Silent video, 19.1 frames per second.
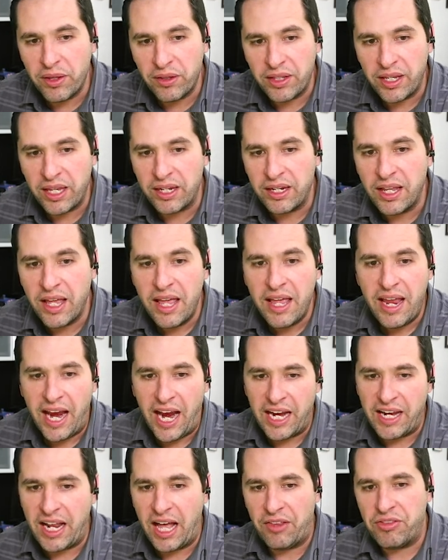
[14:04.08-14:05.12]
million
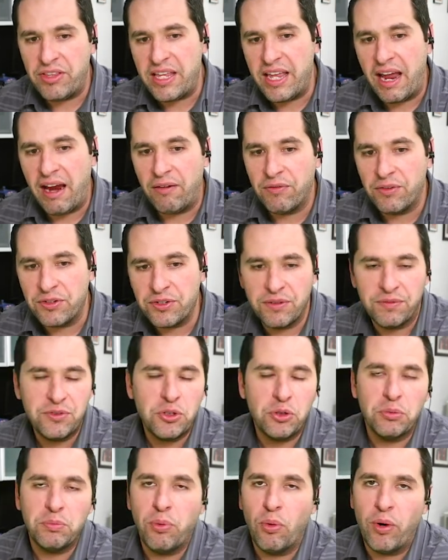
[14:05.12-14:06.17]
and not the average of
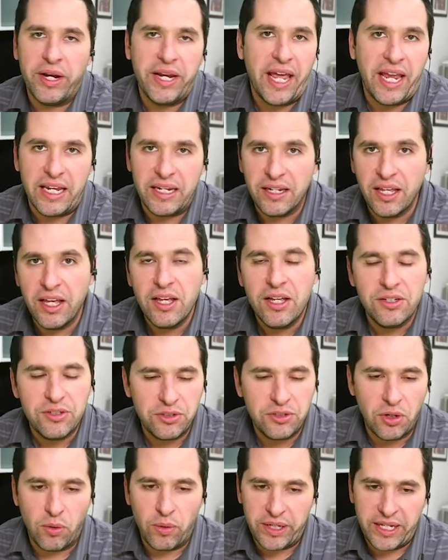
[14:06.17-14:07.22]
2.8.
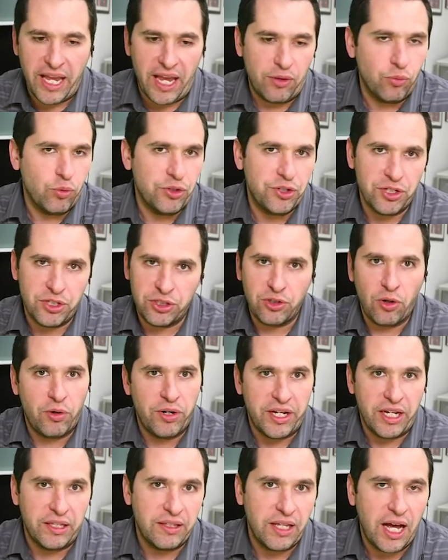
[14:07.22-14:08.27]
So again, we're just
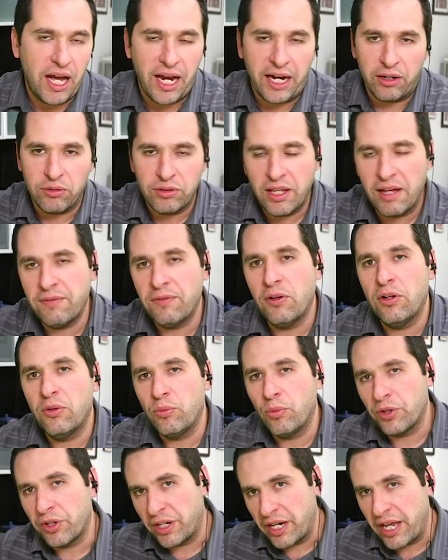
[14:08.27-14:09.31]
starting at the higher level
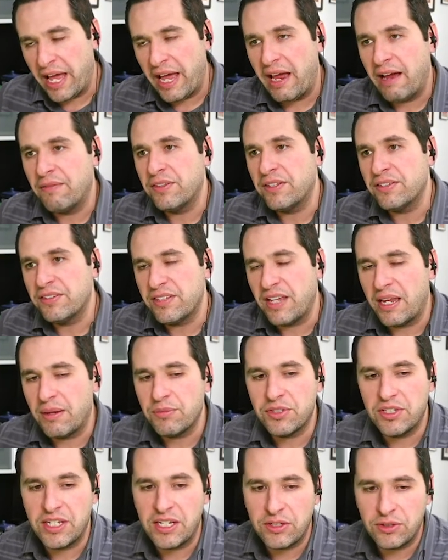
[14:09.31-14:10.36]
and we're going to have the
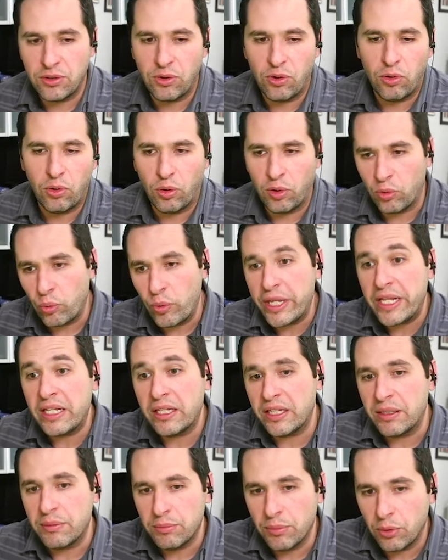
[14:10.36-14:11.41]
same seasonal or
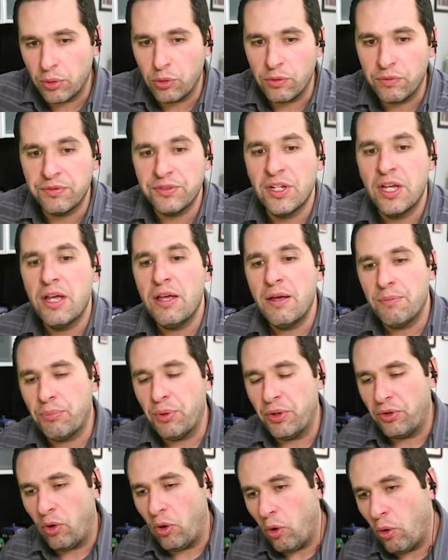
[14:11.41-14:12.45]
weekly moves.
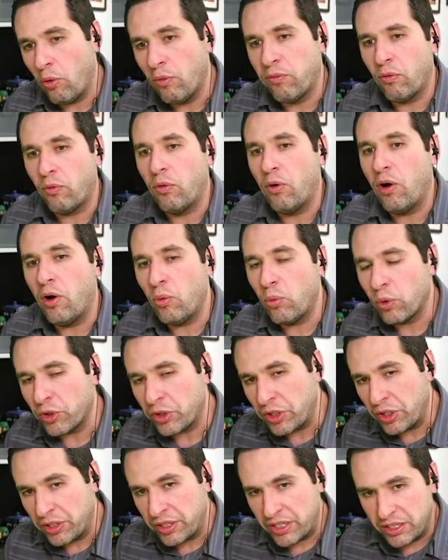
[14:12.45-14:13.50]
But overall, we're
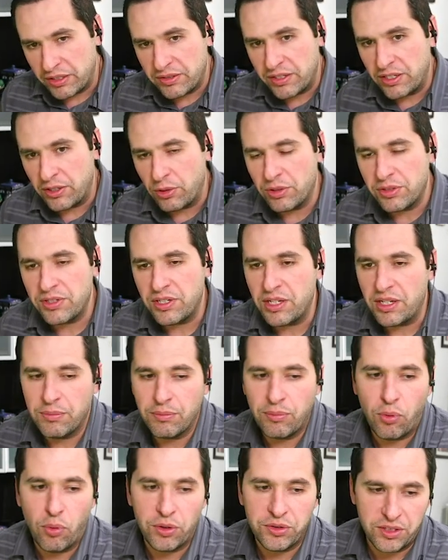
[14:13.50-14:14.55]
going to continue to see
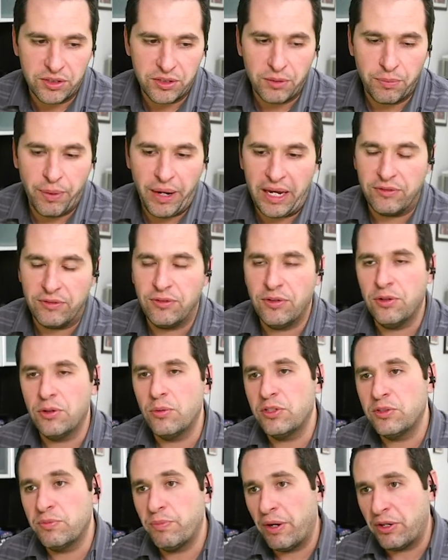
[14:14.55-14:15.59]
imports into PADD
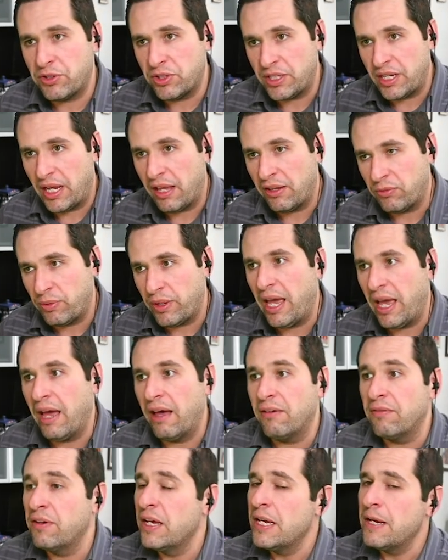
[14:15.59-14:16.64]
two, especially as we
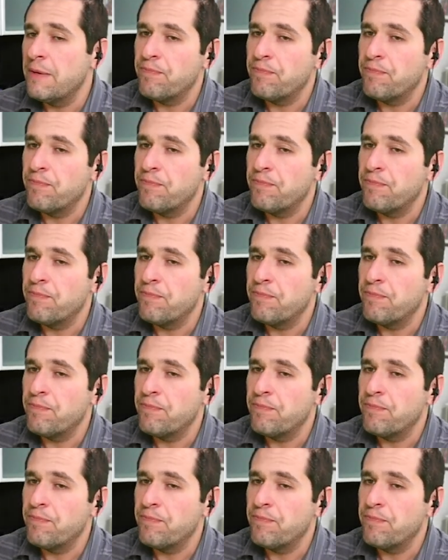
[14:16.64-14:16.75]
have